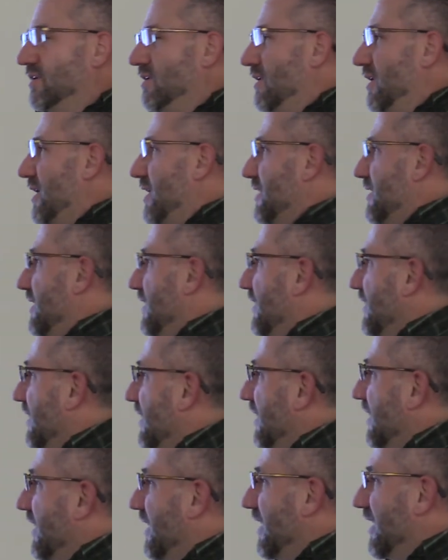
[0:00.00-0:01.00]
right?
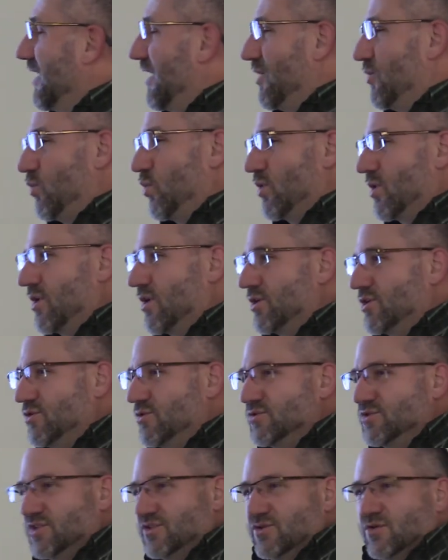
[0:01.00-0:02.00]
And we're
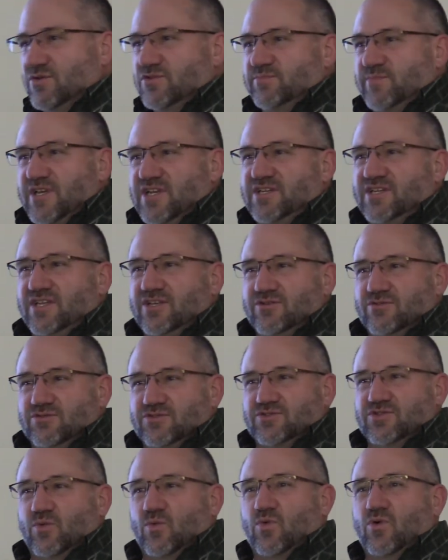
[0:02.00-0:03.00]
using those B T
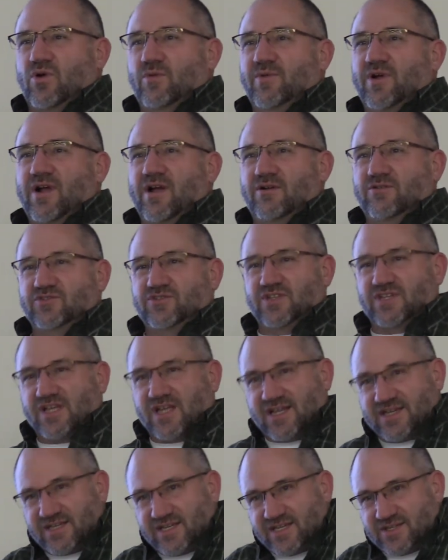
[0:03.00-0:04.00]
Us to warm our house. The
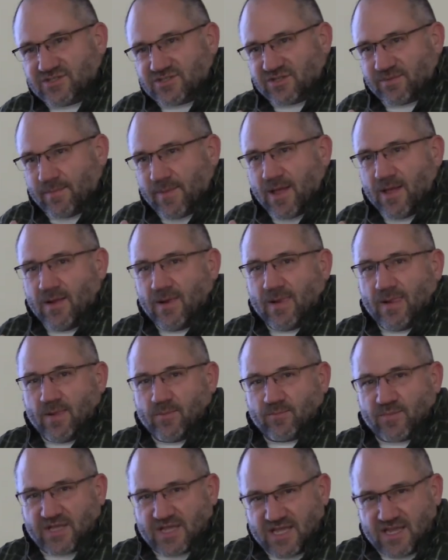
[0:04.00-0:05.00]
idea is to
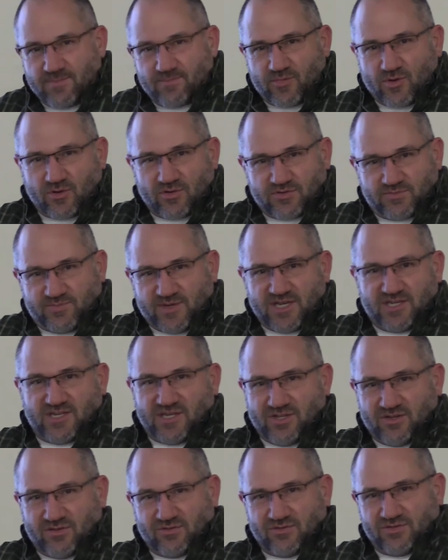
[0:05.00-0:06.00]
keep those B
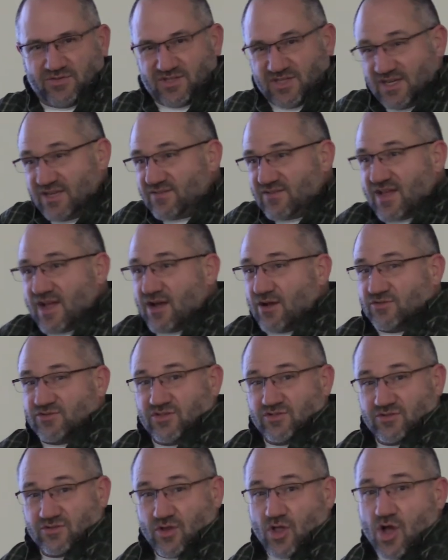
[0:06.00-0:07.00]
T Us in the house
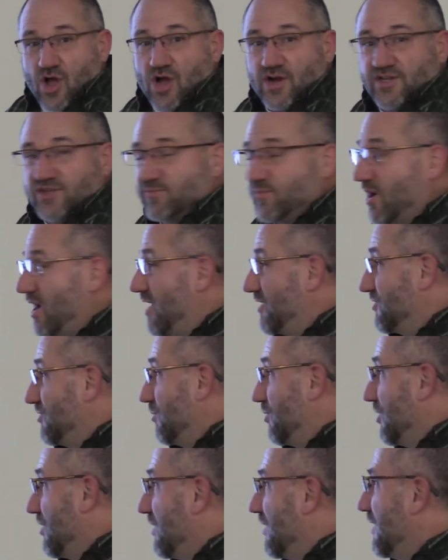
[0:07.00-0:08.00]
as long as
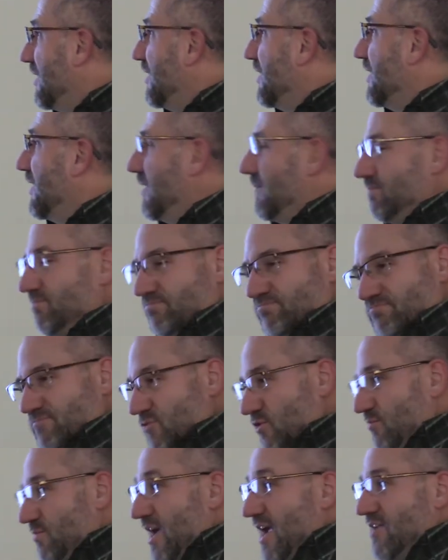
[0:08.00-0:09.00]
possible.
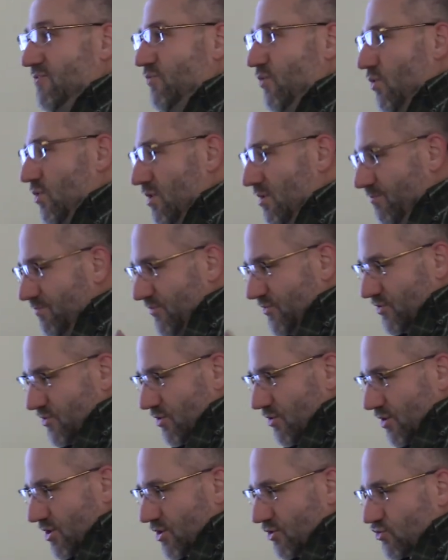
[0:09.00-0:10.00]
You pay for them,
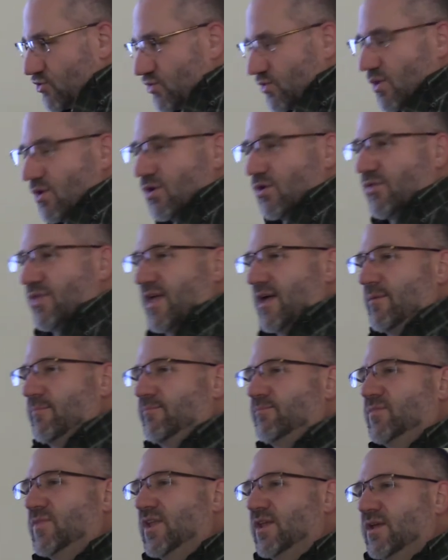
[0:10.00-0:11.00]
so to control
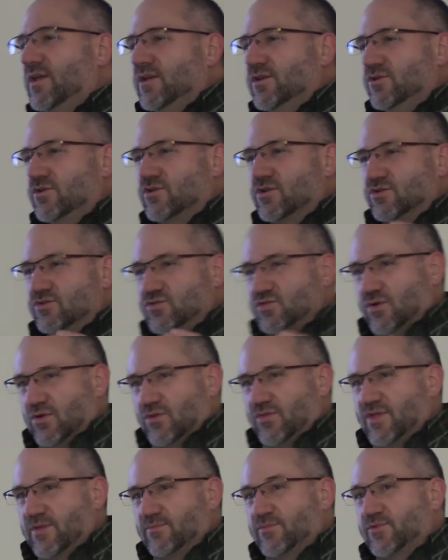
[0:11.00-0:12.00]
them, you
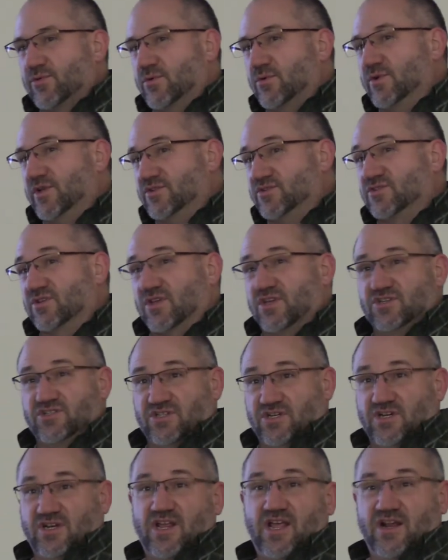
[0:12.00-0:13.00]
control them through
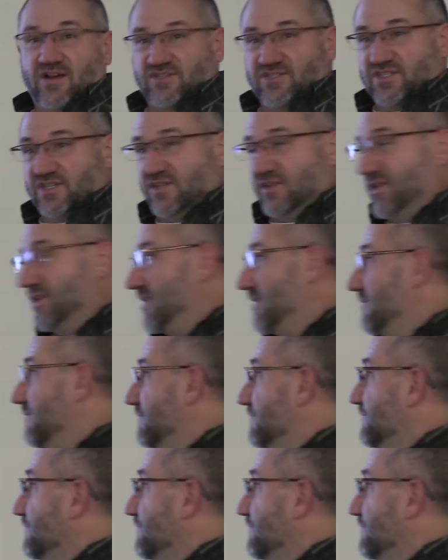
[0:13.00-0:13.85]
insulation and air sealing,